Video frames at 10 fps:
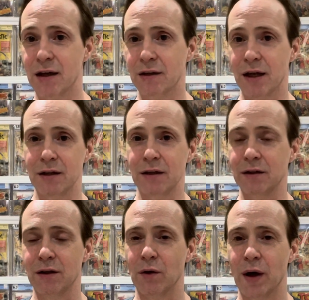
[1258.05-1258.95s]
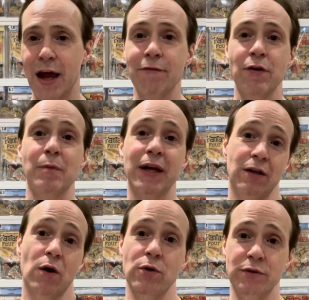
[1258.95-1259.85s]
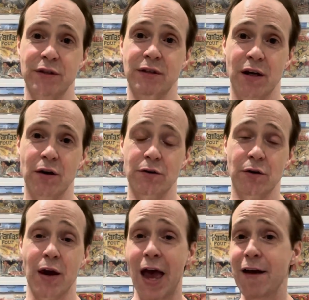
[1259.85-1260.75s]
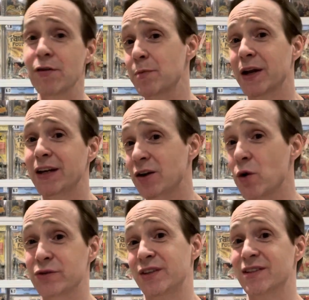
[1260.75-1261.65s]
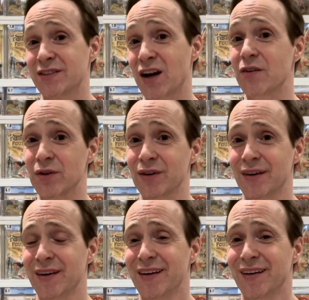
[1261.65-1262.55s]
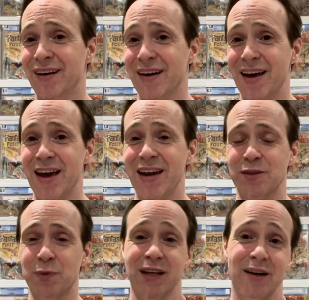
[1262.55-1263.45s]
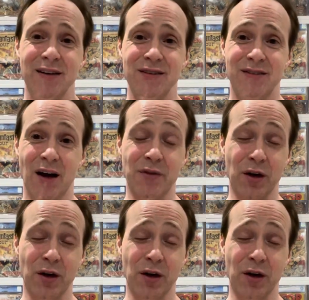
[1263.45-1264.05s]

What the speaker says: That, you know, everybody knows this character, everybody knows this cover. And it's because of